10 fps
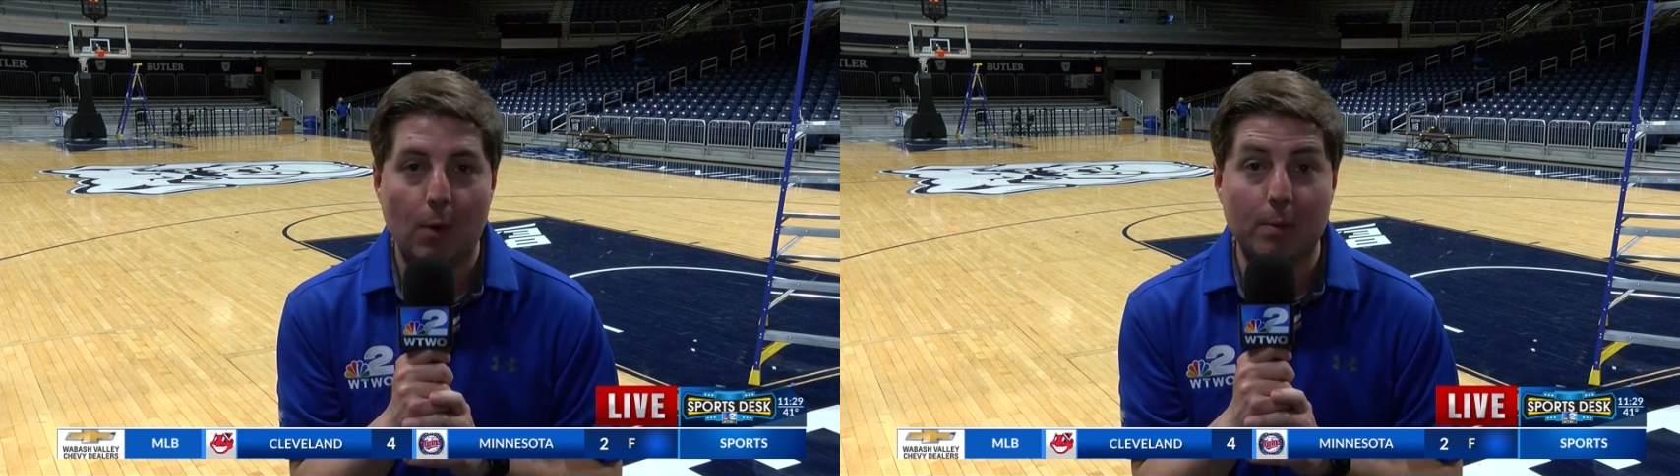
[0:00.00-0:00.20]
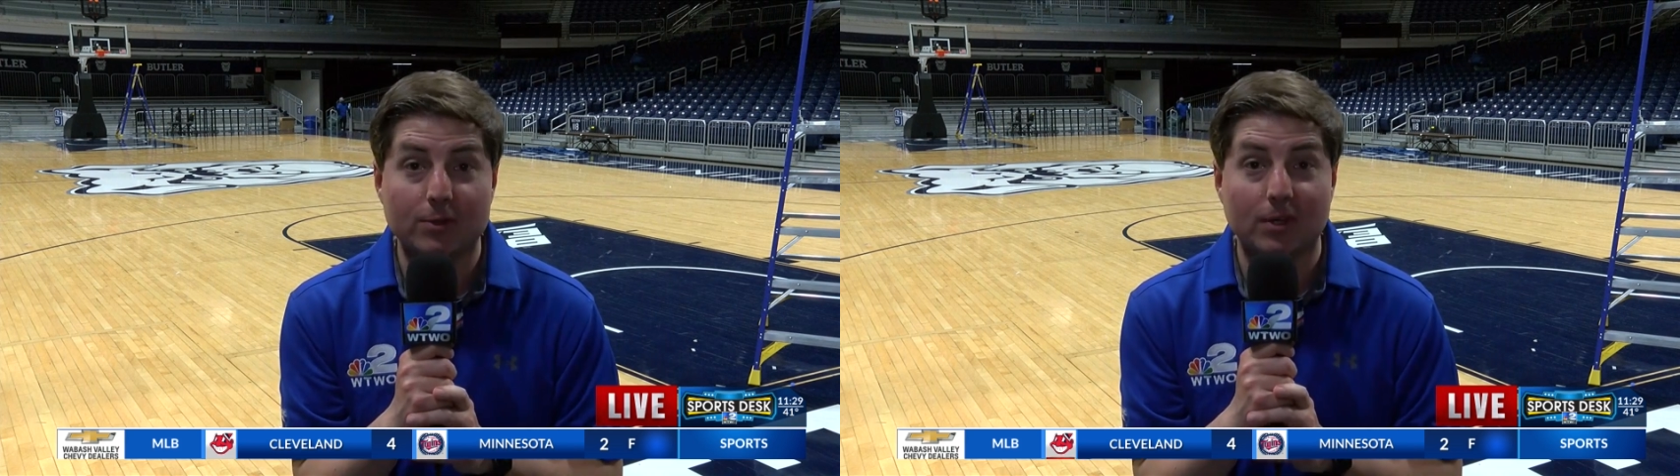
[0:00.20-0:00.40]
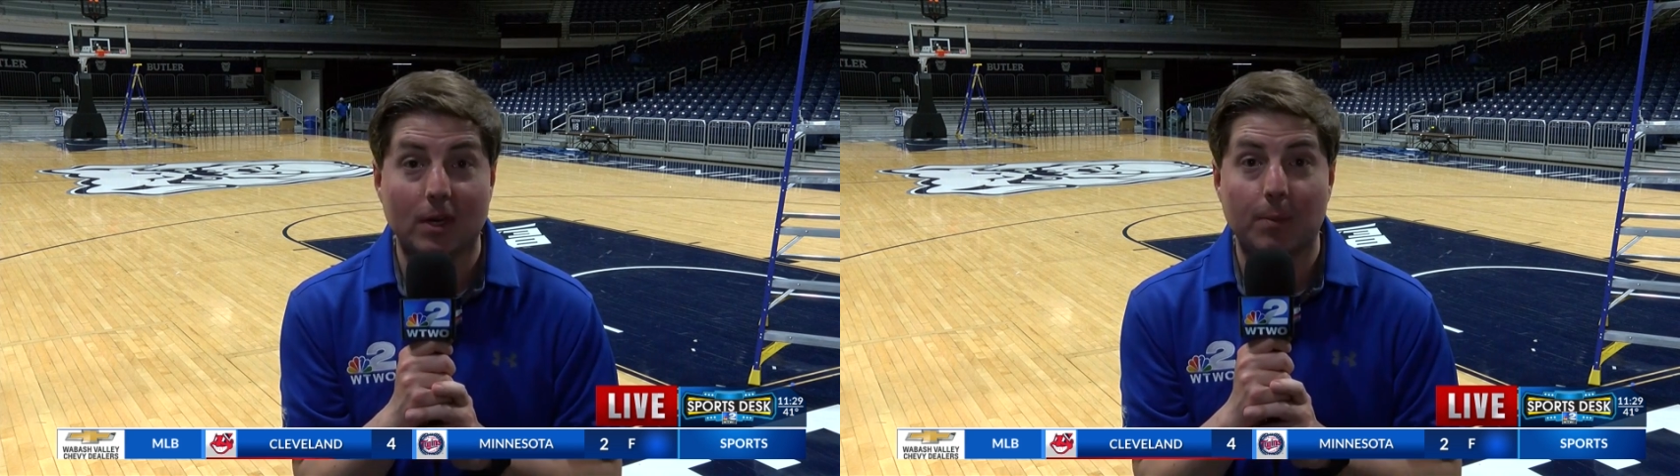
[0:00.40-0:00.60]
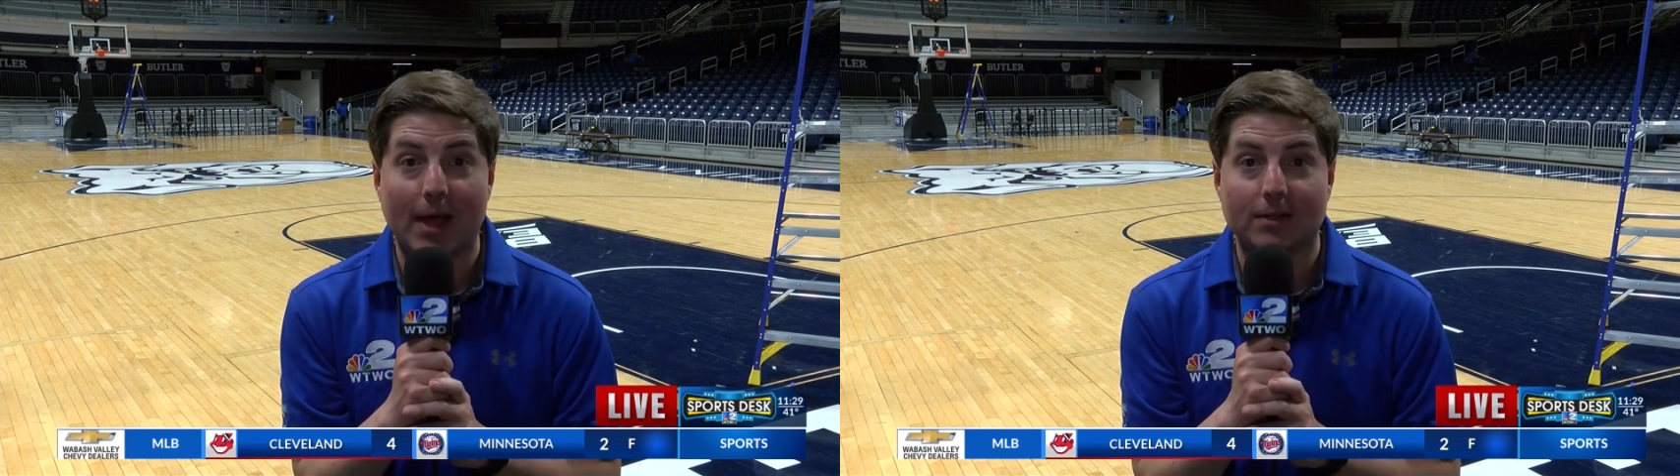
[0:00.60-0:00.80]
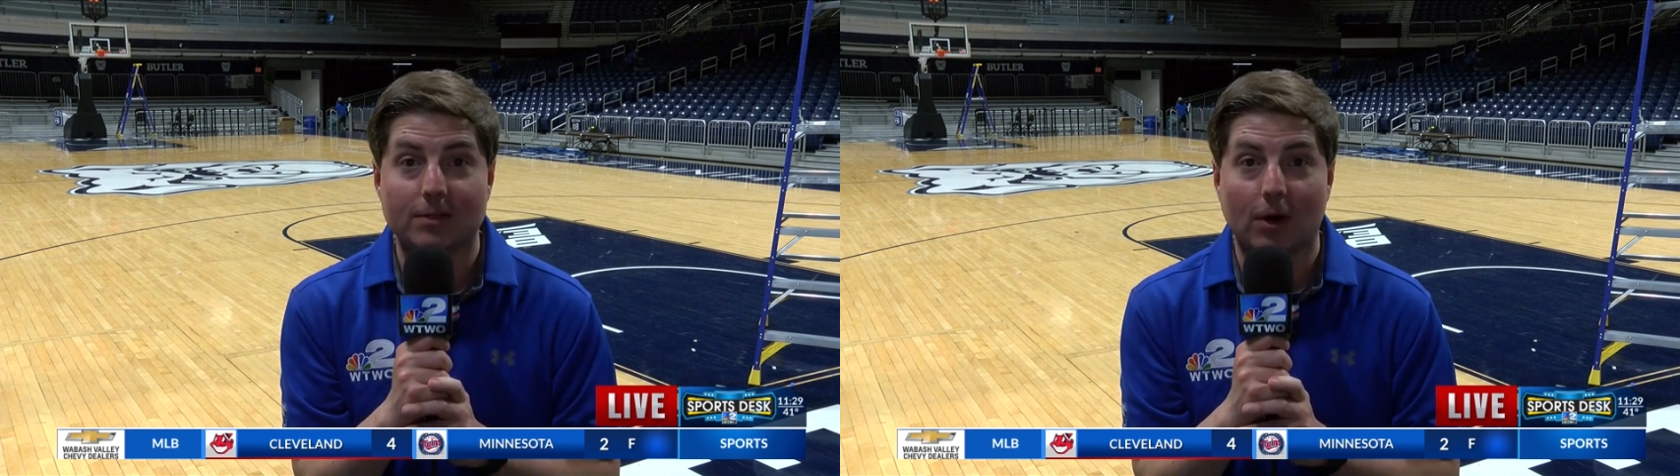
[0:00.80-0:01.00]
will send it back
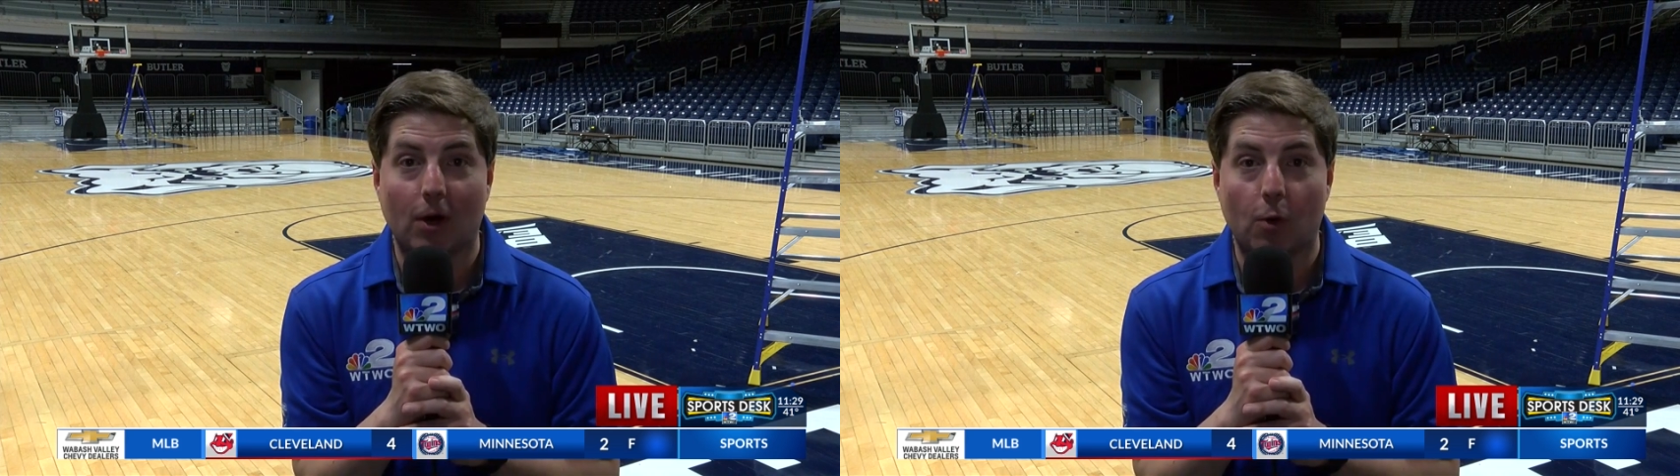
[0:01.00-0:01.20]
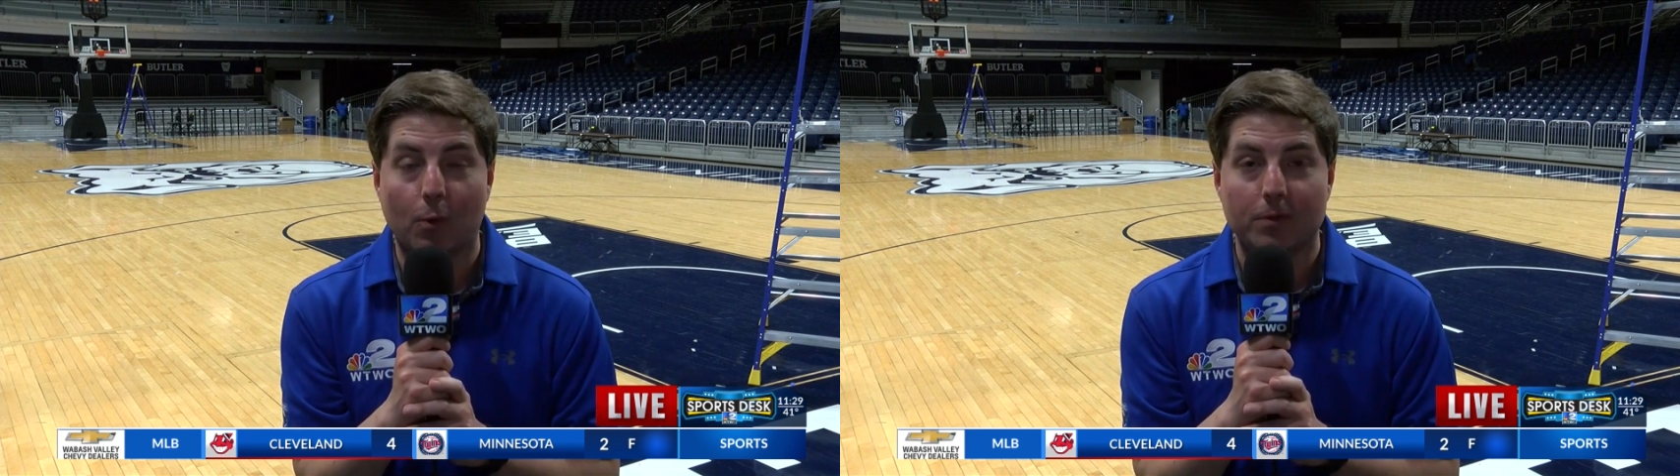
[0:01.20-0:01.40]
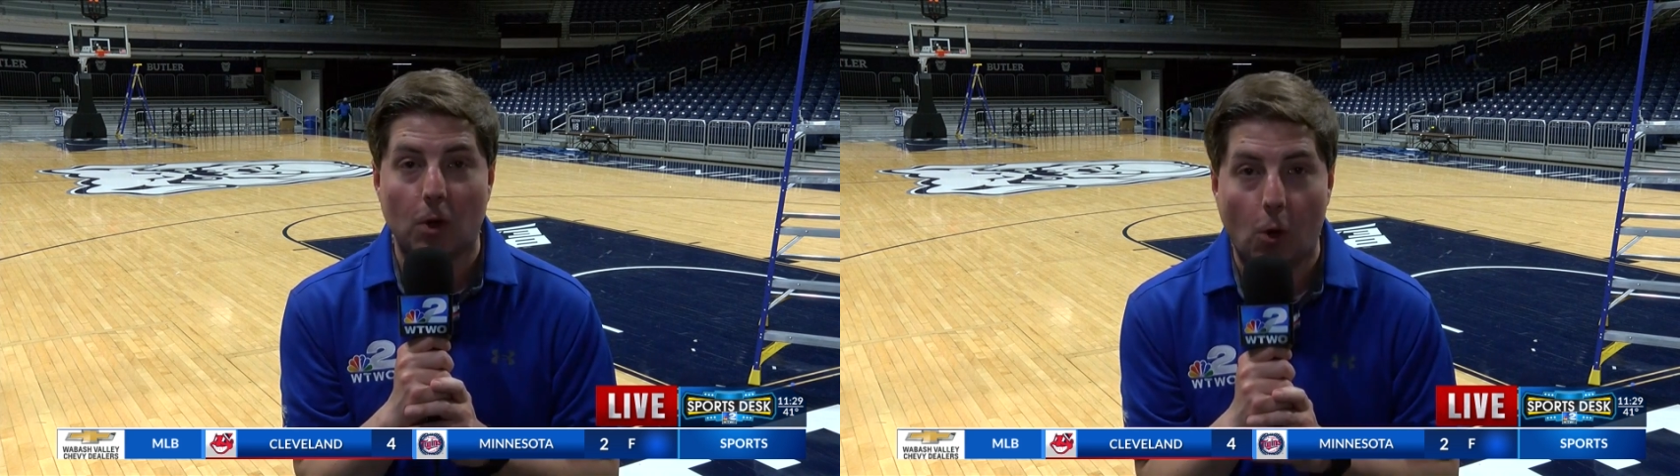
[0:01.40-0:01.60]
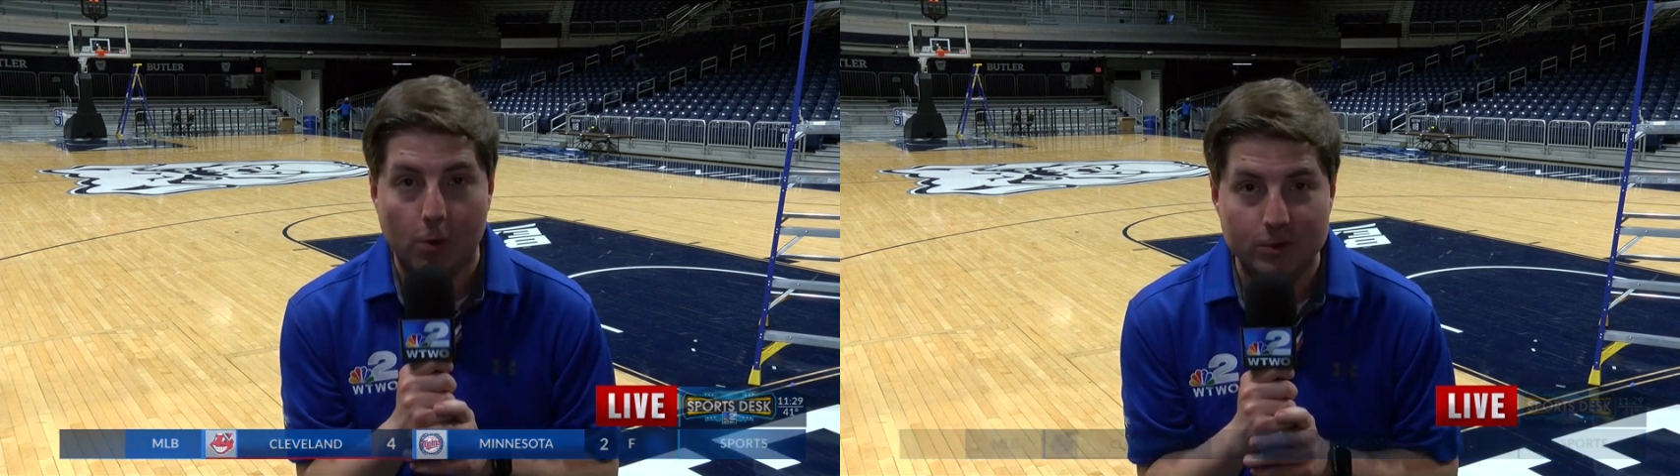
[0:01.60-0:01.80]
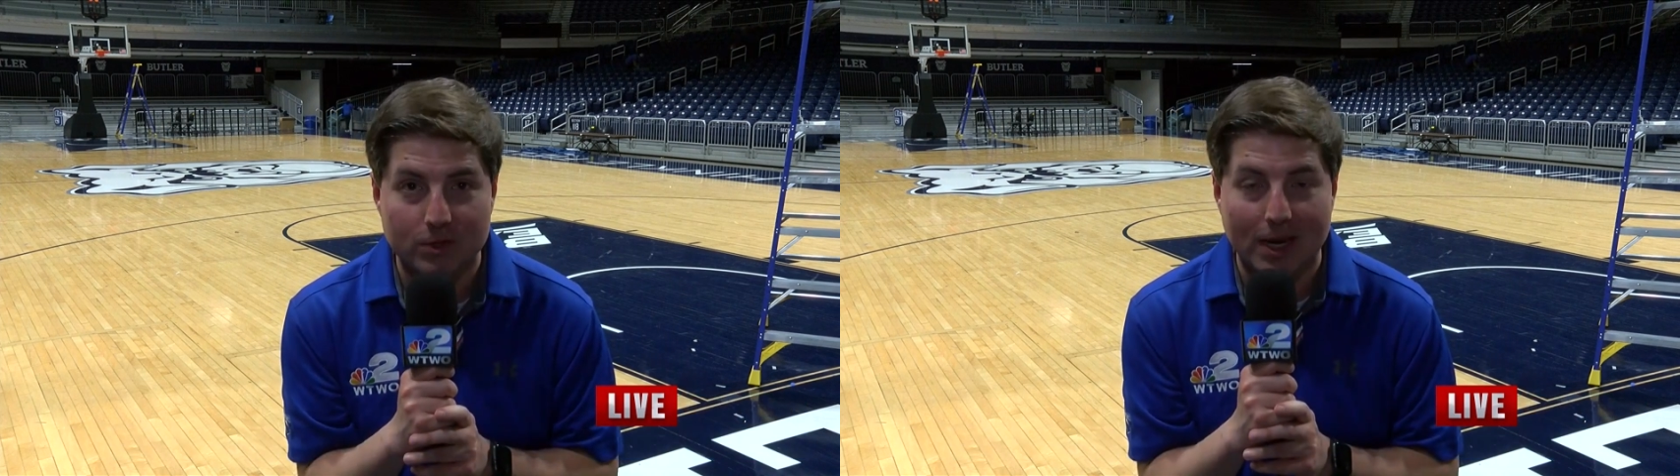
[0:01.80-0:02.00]
to Terre Haute with Nicole Christine.